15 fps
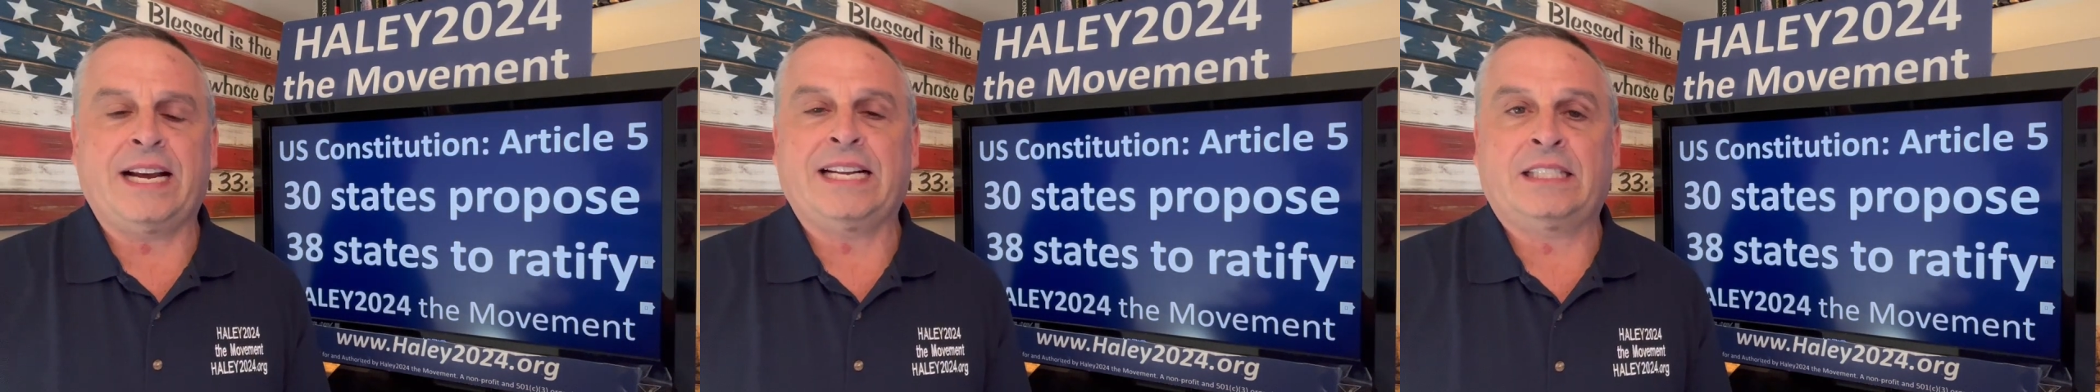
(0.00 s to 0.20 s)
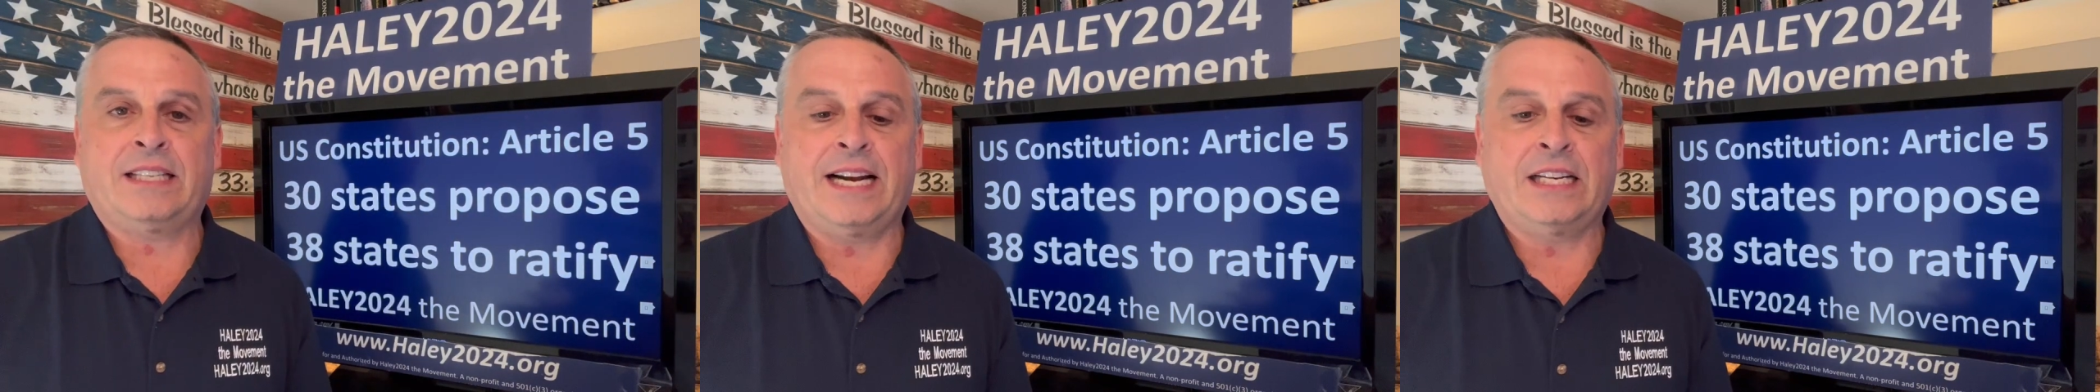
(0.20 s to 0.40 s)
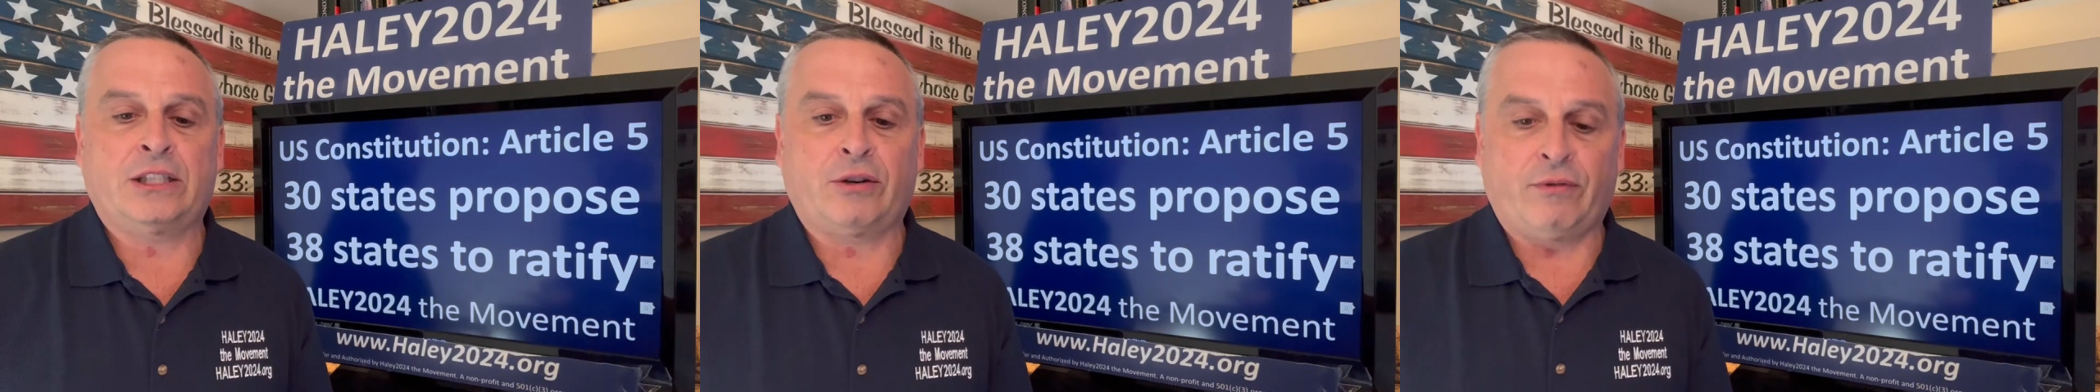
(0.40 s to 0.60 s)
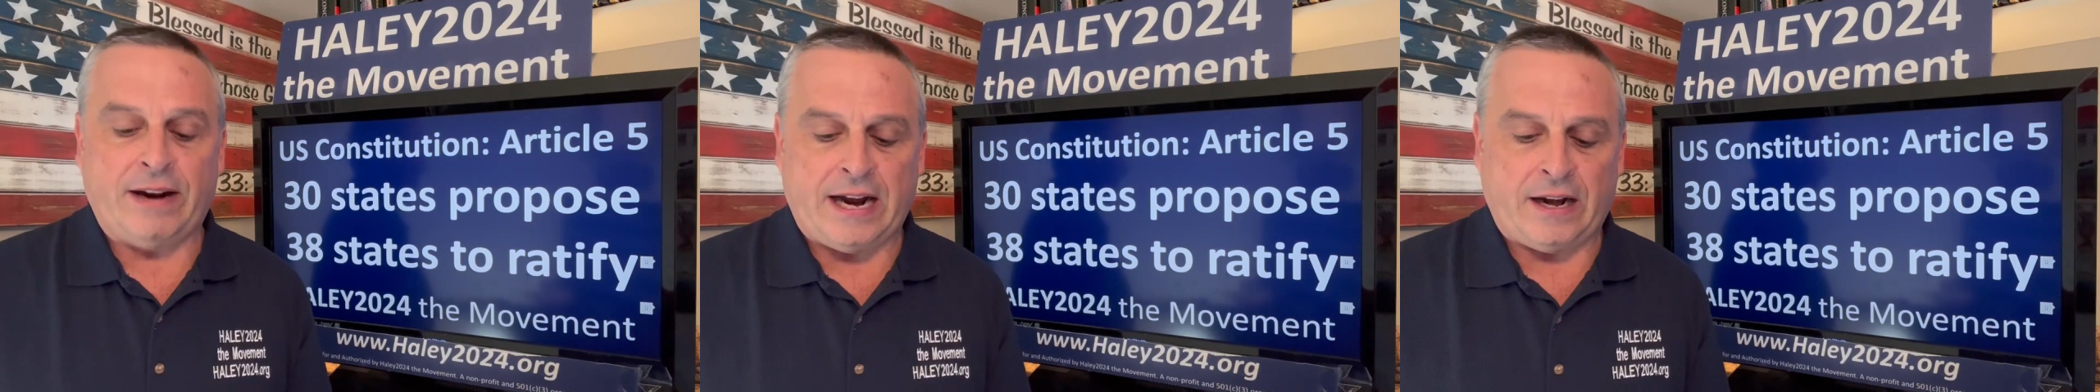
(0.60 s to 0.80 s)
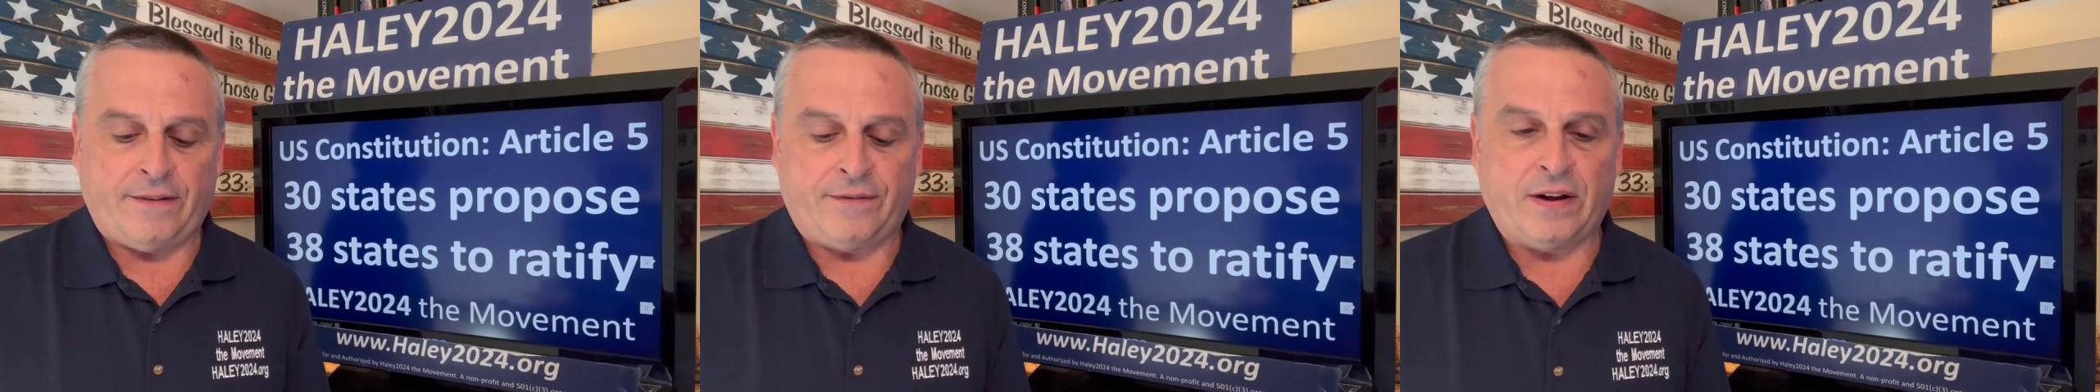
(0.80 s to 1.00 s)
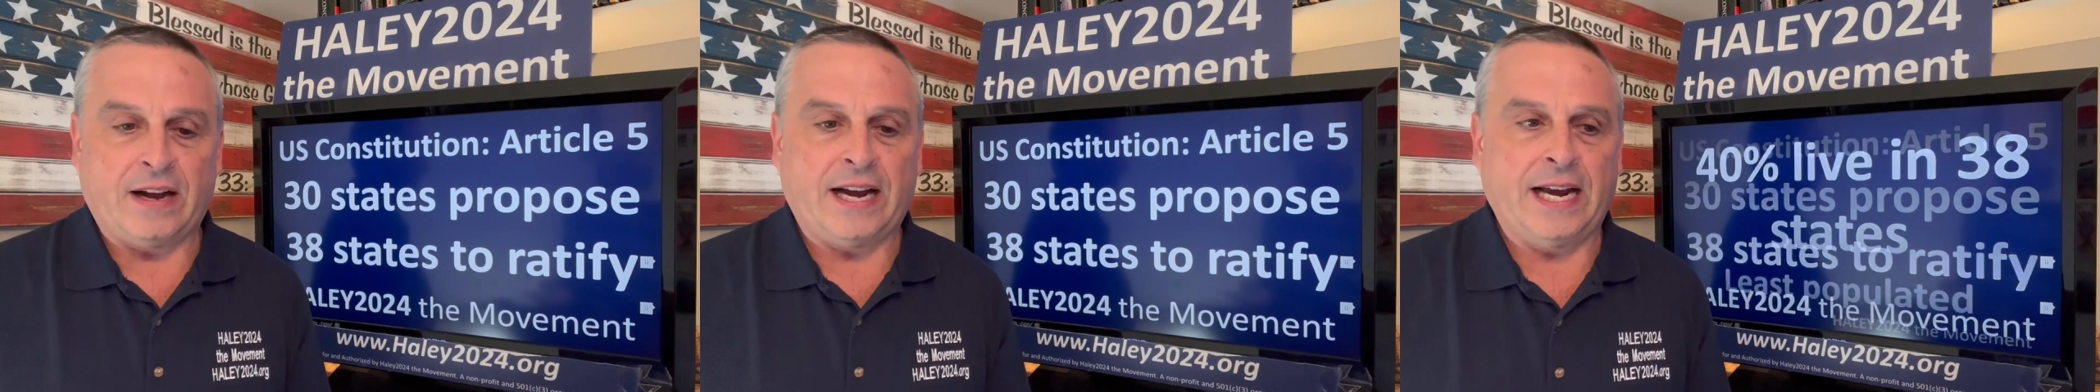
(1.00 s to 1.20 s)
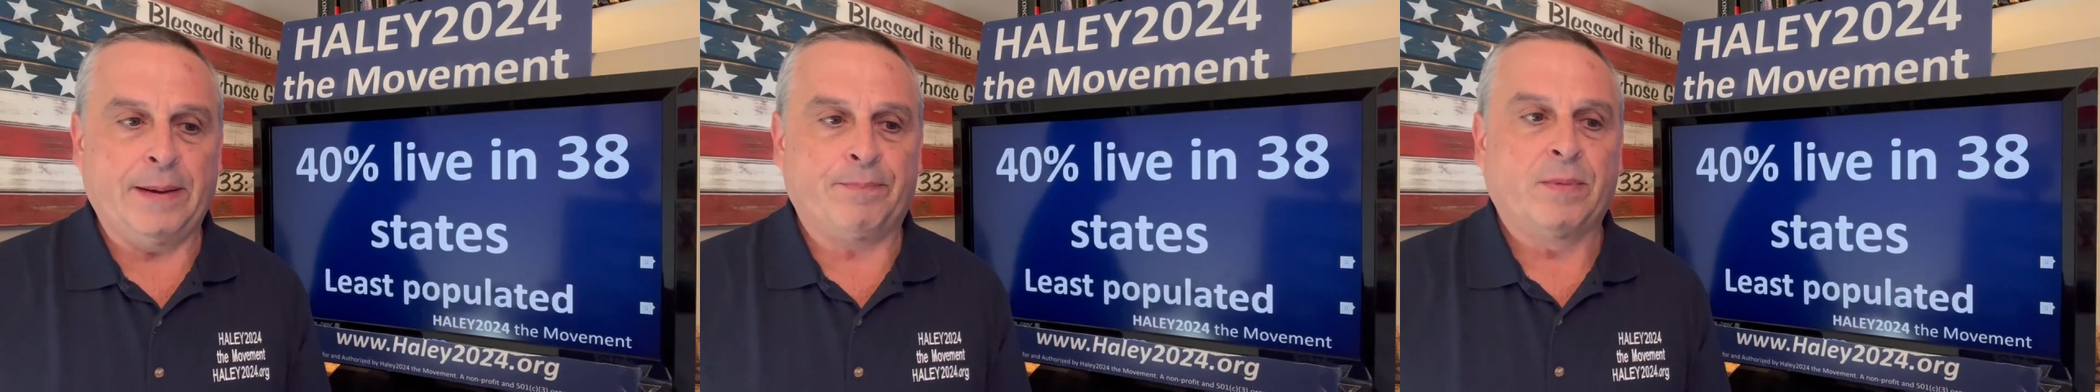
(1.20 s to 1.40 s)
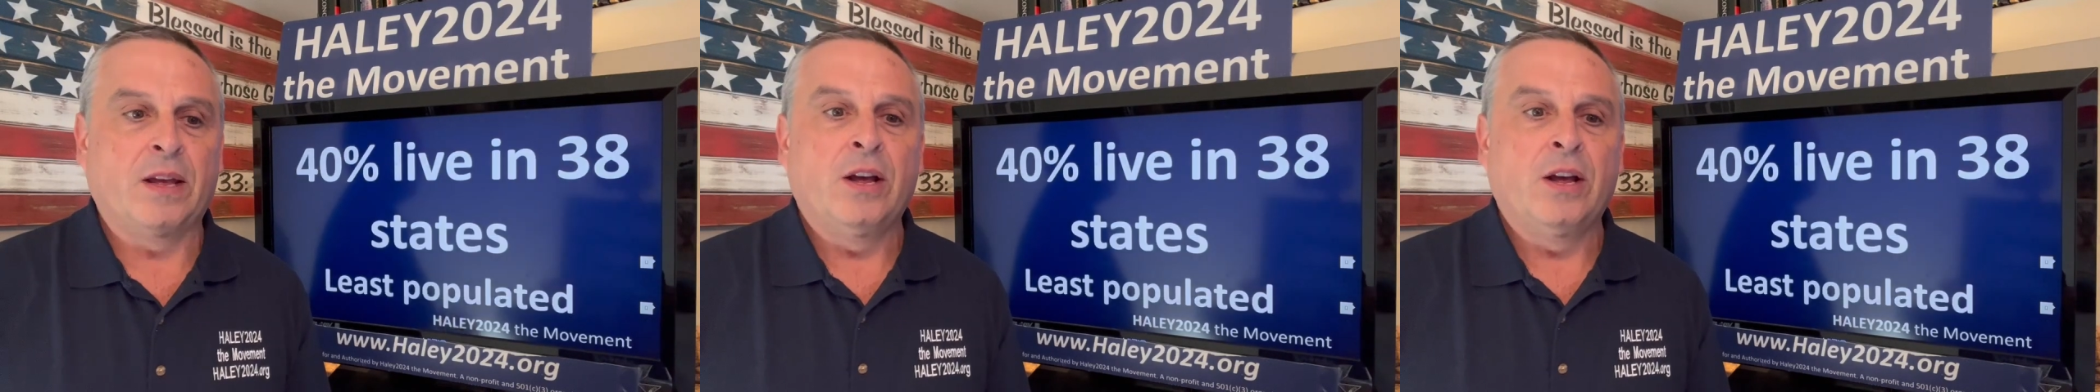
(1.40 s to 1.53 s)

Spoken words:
states to ratify.